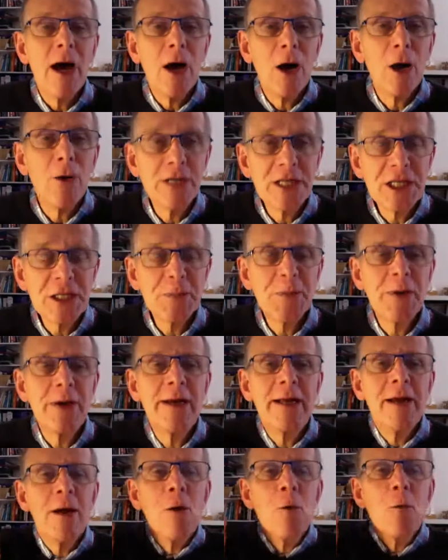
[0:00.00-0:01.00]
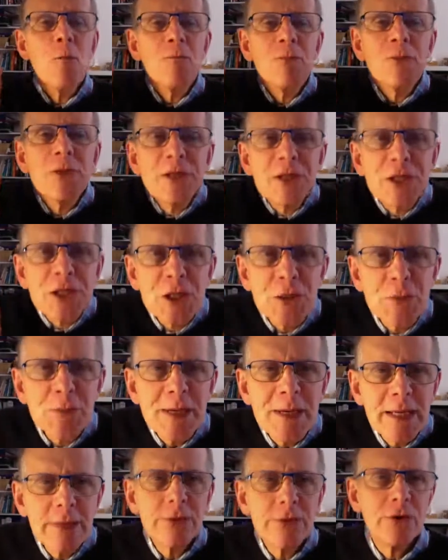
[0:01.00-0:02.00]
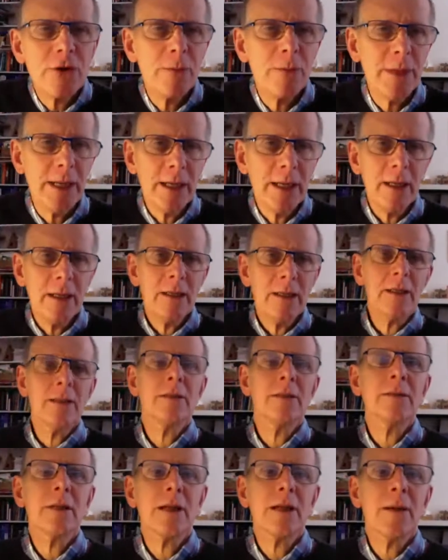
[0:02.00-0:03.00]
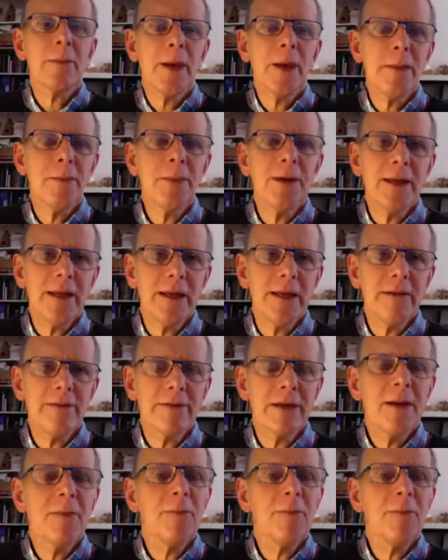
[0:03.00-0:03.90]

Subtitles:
Holy Spirit, speak through me that I may believe.